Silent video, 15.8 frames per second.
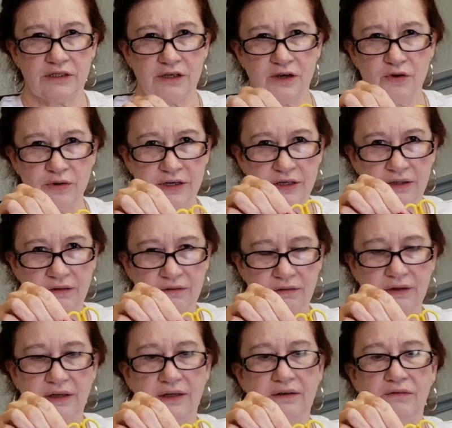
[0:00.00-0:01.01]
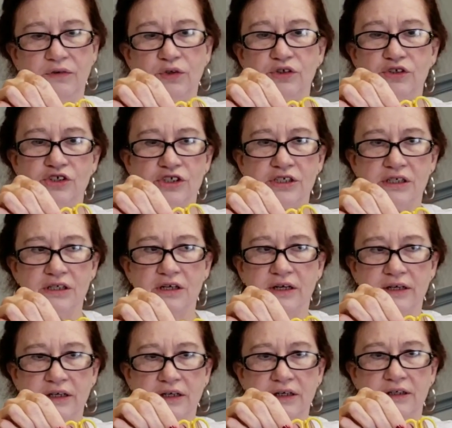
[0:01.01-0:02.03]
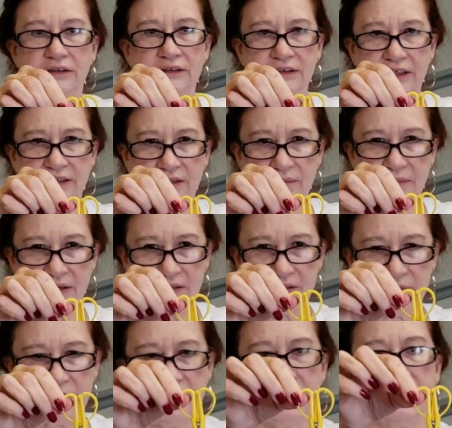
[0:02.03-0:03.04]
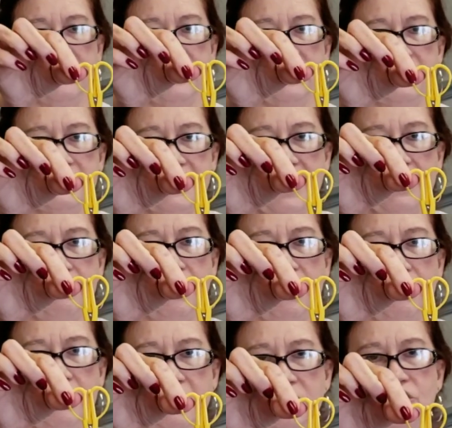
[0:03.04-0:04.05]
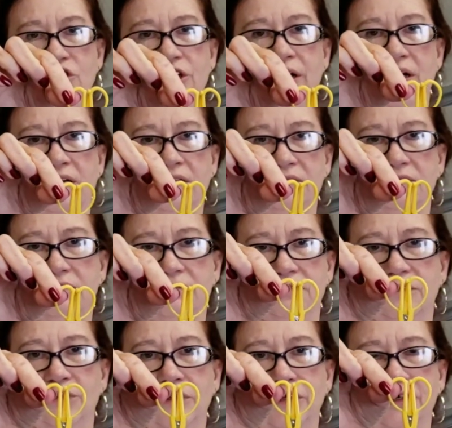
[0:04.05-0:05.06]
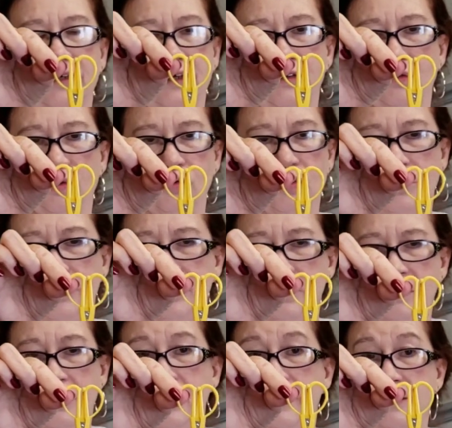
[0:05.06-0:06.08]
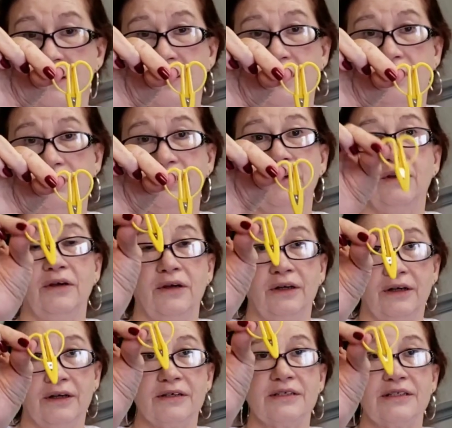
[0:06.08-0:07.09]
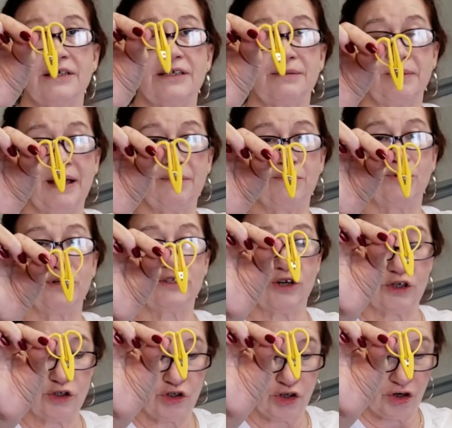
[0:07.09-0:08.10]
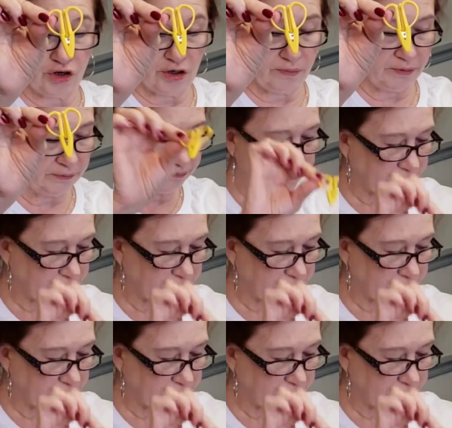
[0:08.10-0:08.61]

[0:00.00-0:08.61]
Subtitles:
sewing, and we're just lucky, let's say, that my husband didn't get his eyeball punched out or another organ cut up, because these bad boys are sharp.